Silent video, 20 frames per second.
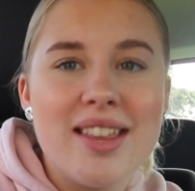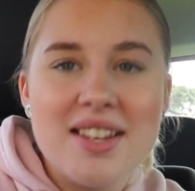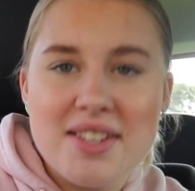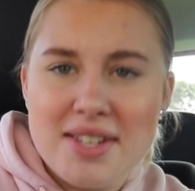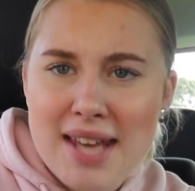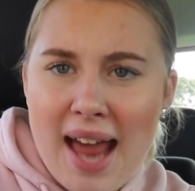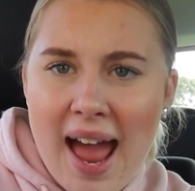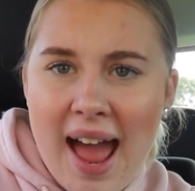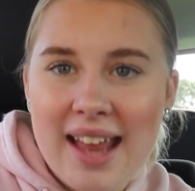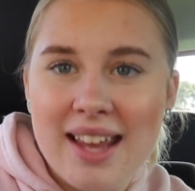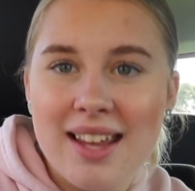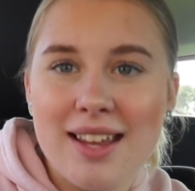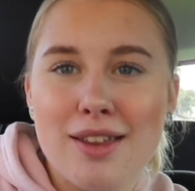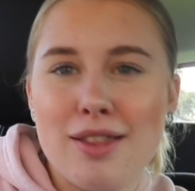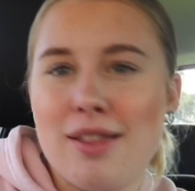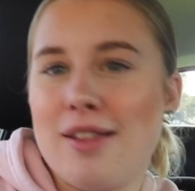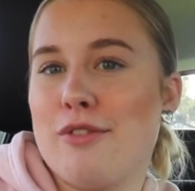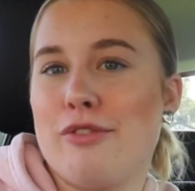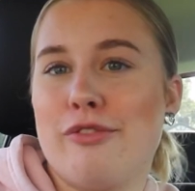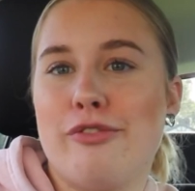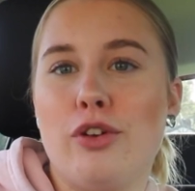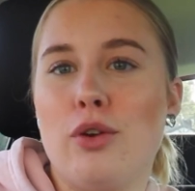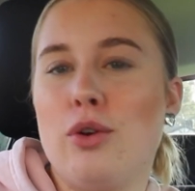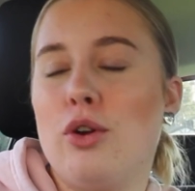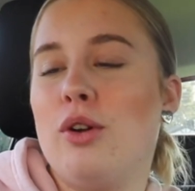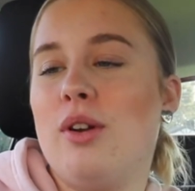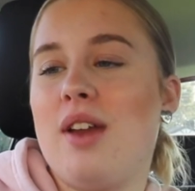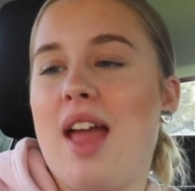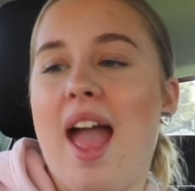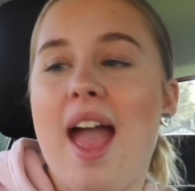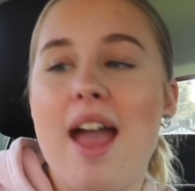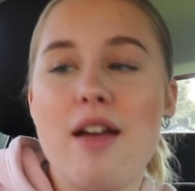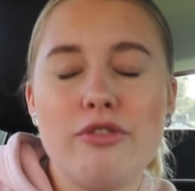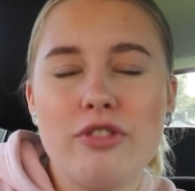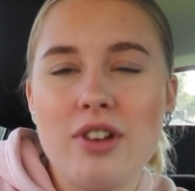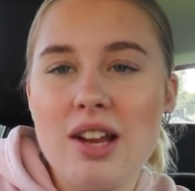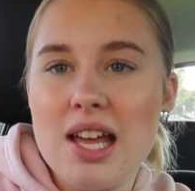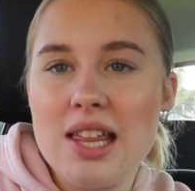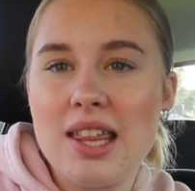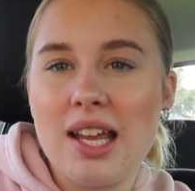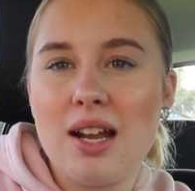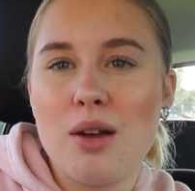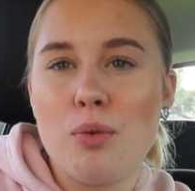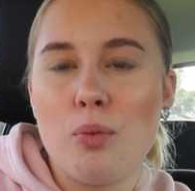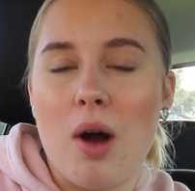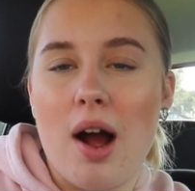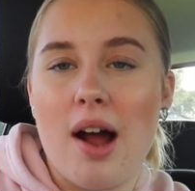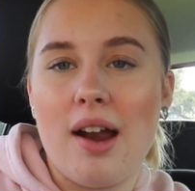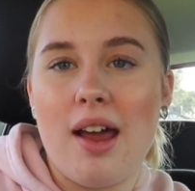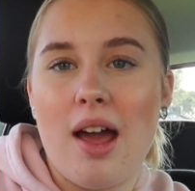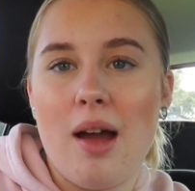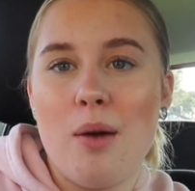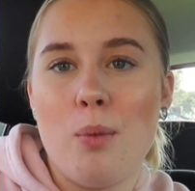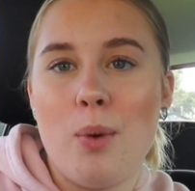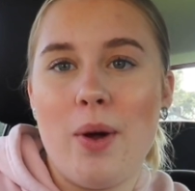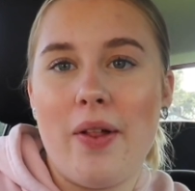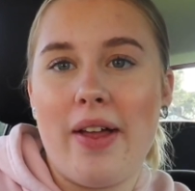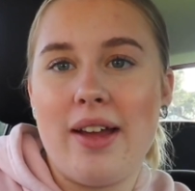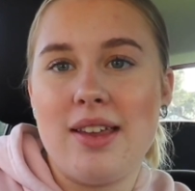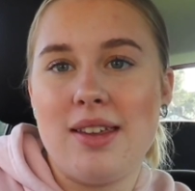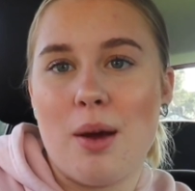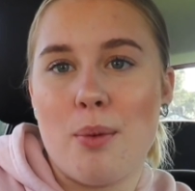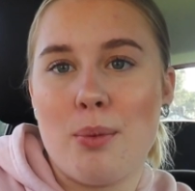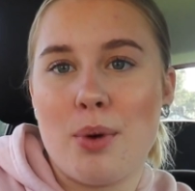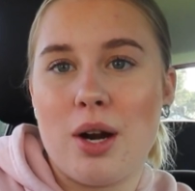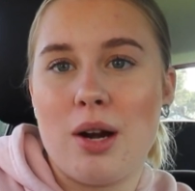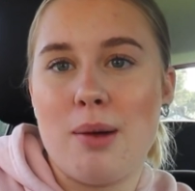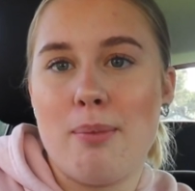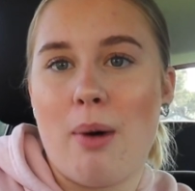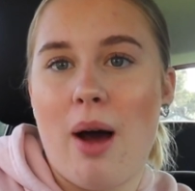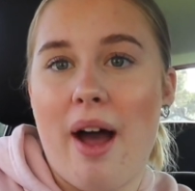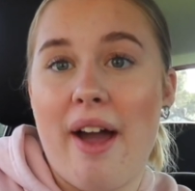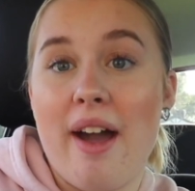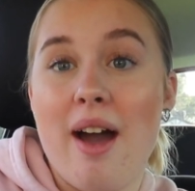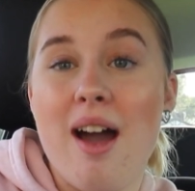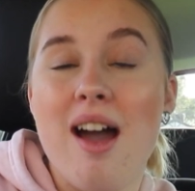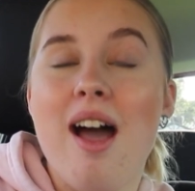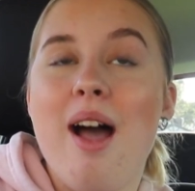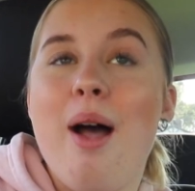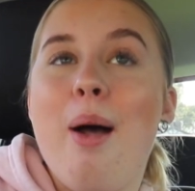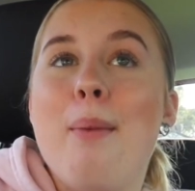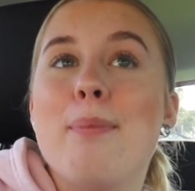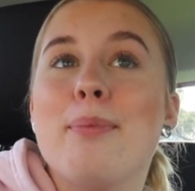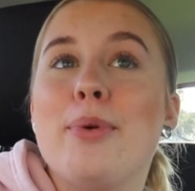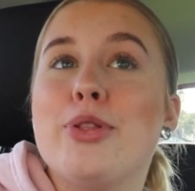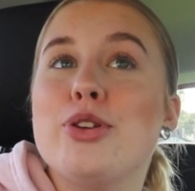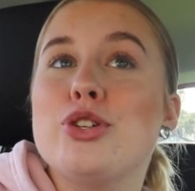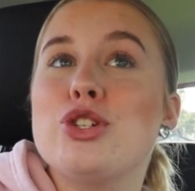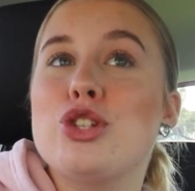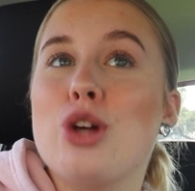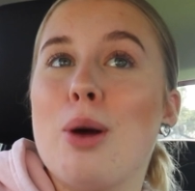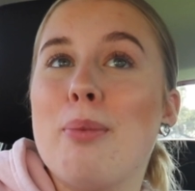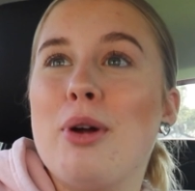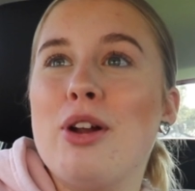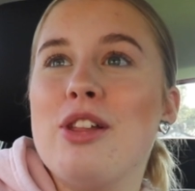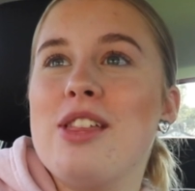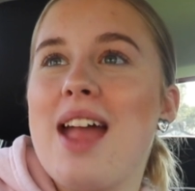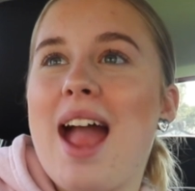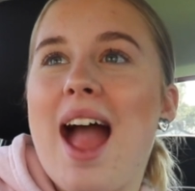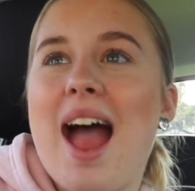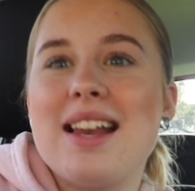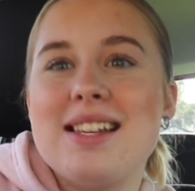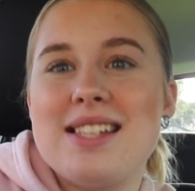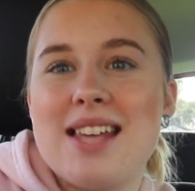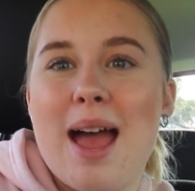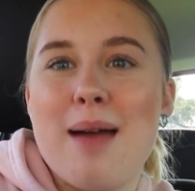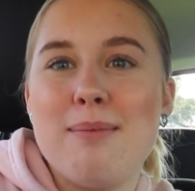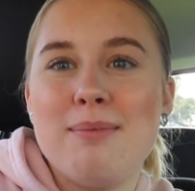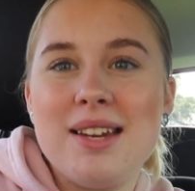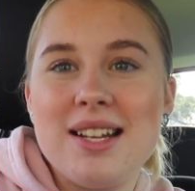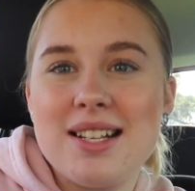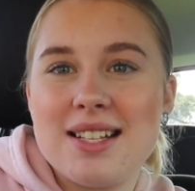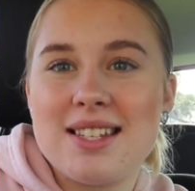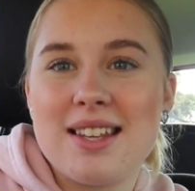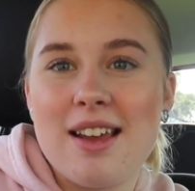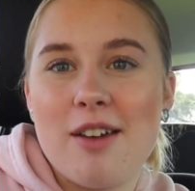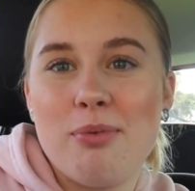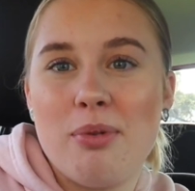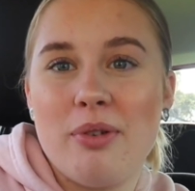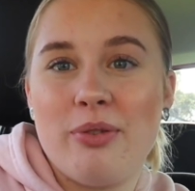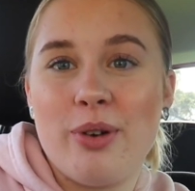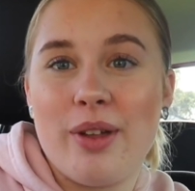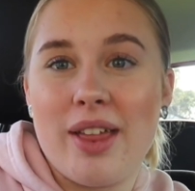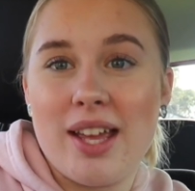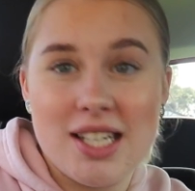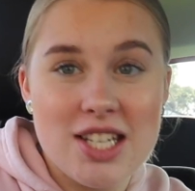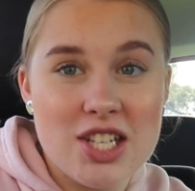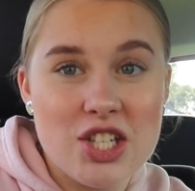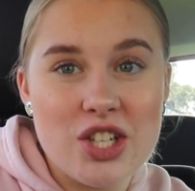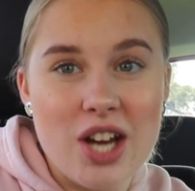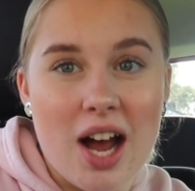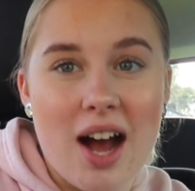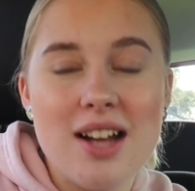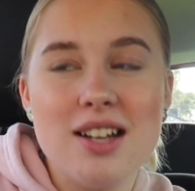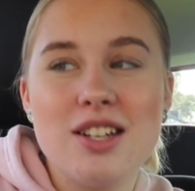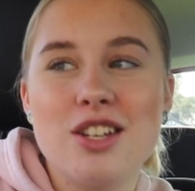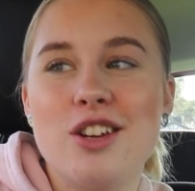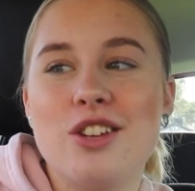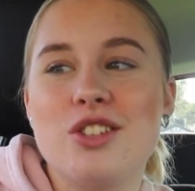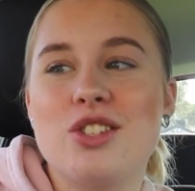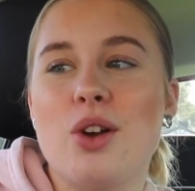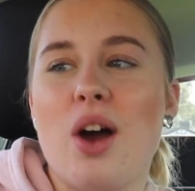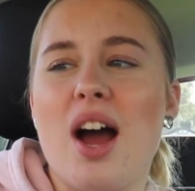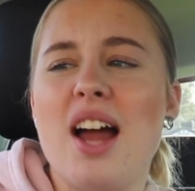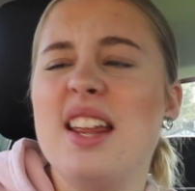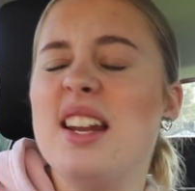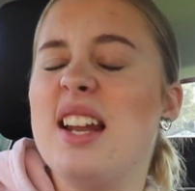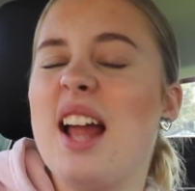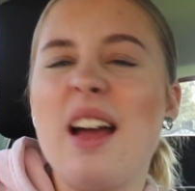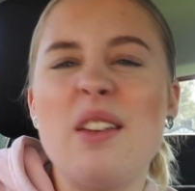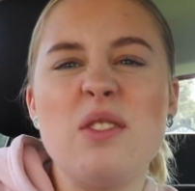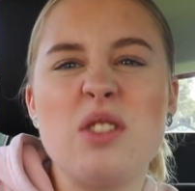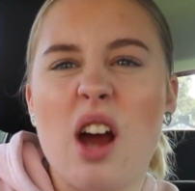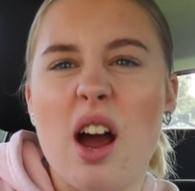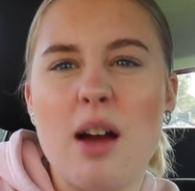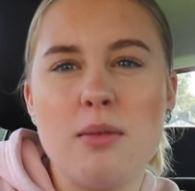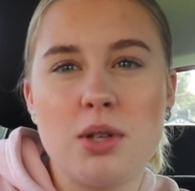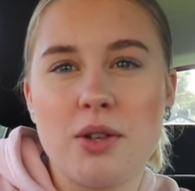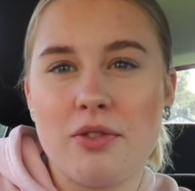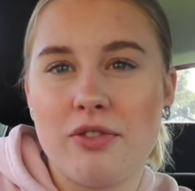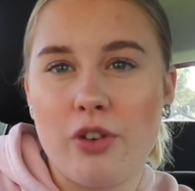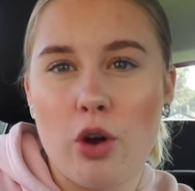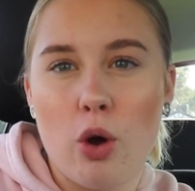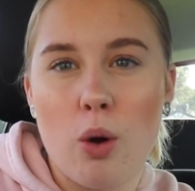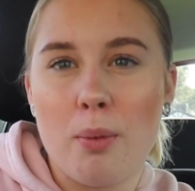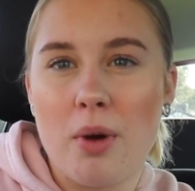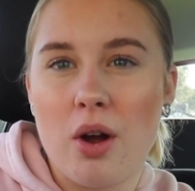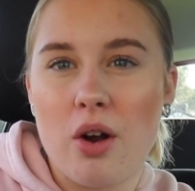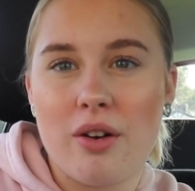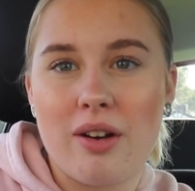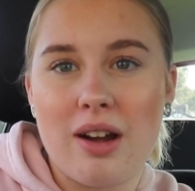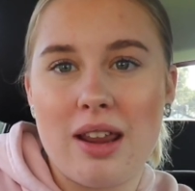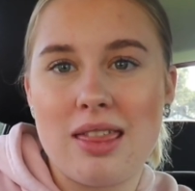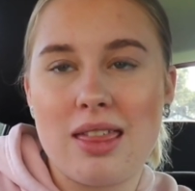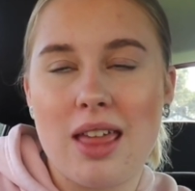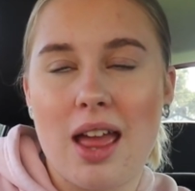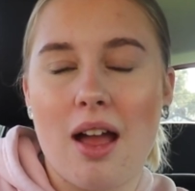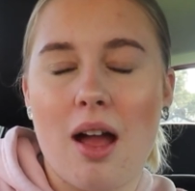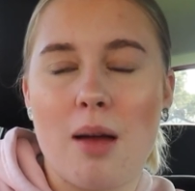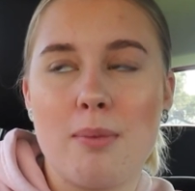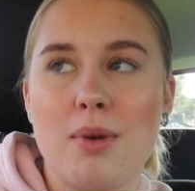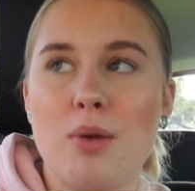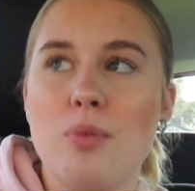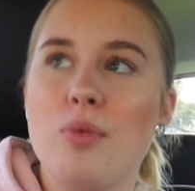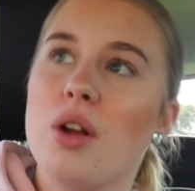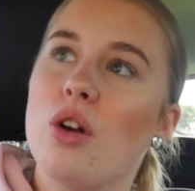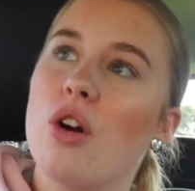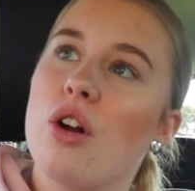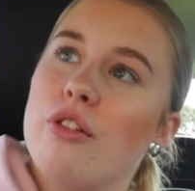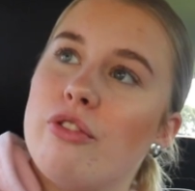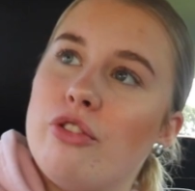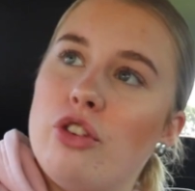tank, the food, everything in one, and we're like, yeah, we're gonna buy it. But the shop only had 10 minutes left before they shut, so I didn't have time to film it or anything. I mean, we got